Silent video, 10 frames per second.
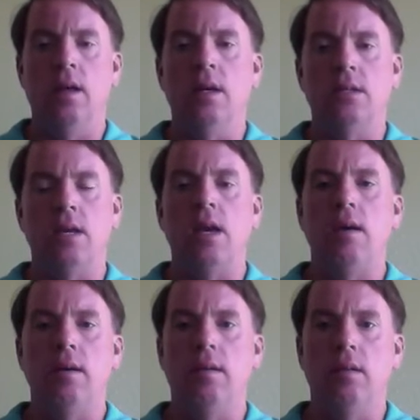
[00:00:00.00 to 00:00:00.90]

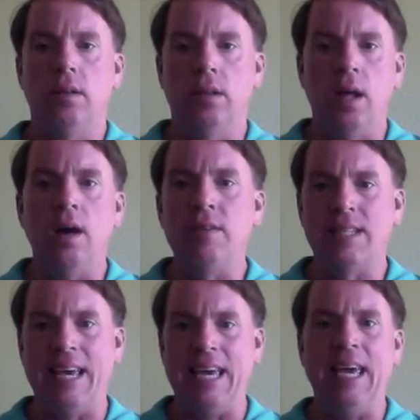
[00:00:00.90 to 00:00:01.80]
See, love is
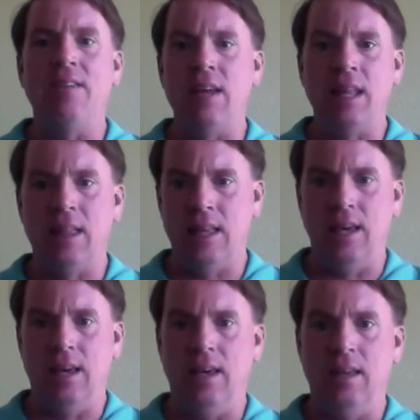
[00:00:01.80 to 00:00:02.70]
a giving
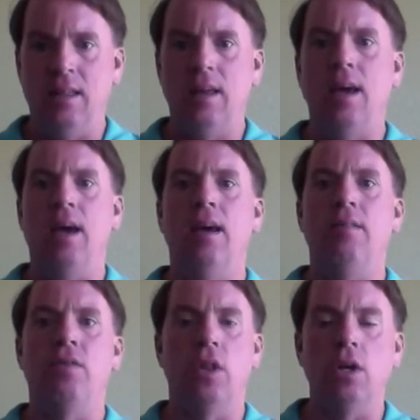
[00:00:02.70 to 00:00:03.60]
thing.
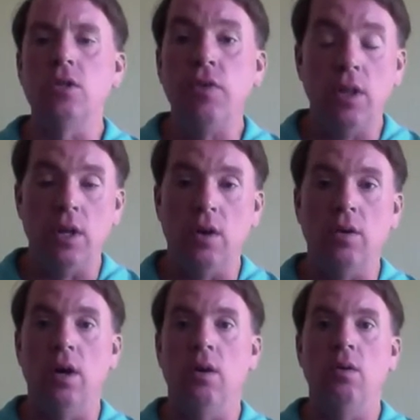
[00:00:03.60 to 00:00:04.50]
And for those of you that don't
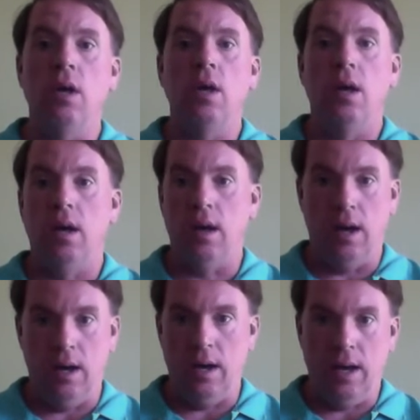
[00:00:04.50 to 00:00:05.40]
know,
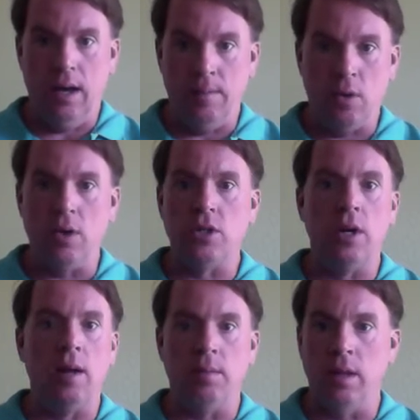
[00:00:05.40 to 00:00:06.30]
I am a Christian
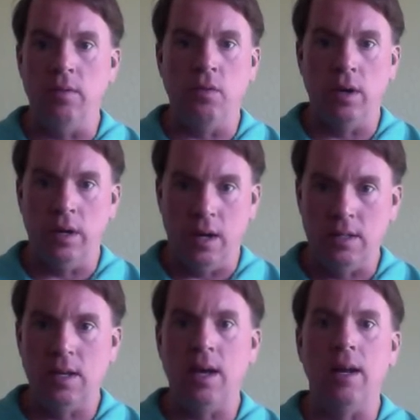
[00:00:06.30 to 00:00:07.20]
and I believe what God
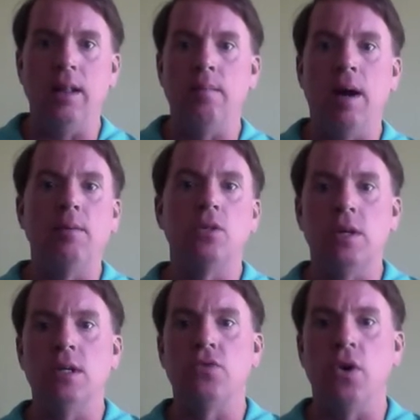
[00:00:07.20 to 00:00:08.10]
said. And the Bible
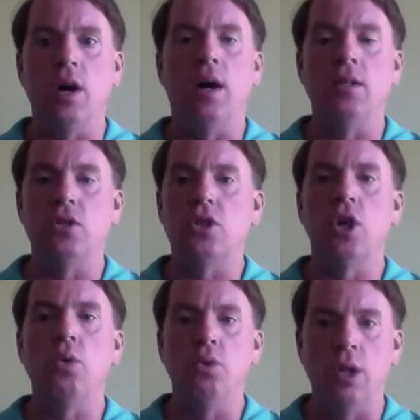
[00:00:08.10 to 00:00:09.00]
says, for God
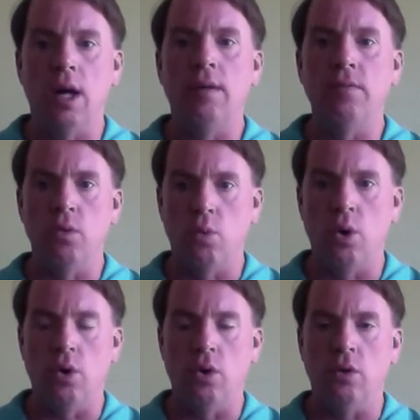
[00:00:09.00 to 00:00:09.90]
so loved the
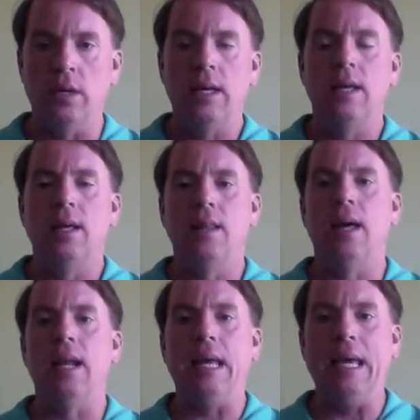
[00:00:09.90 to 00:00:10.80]
world
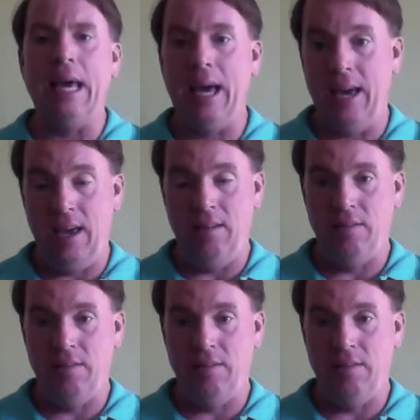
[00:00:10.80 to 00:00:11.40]
that he gave.